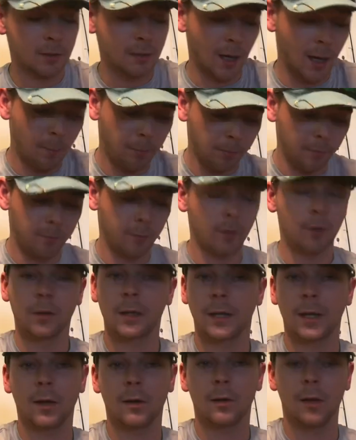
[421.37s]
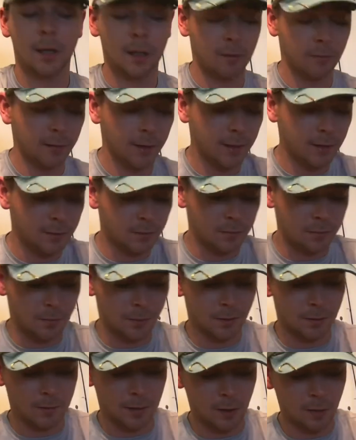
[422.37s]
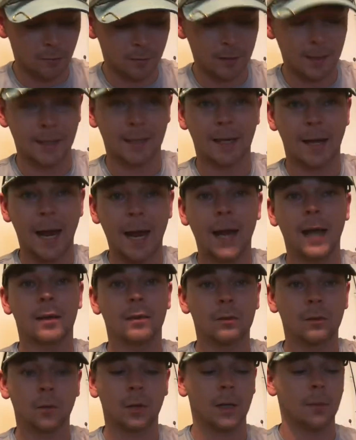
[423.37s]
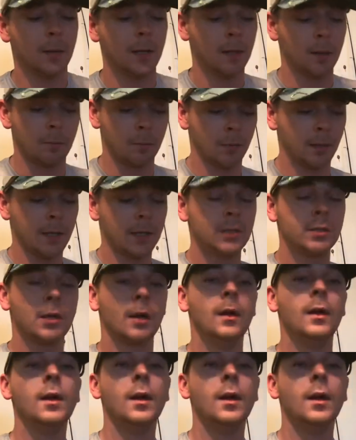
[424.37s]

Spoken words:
I prefer the Carolina rig just because I don't really cast when I'm at the bridge.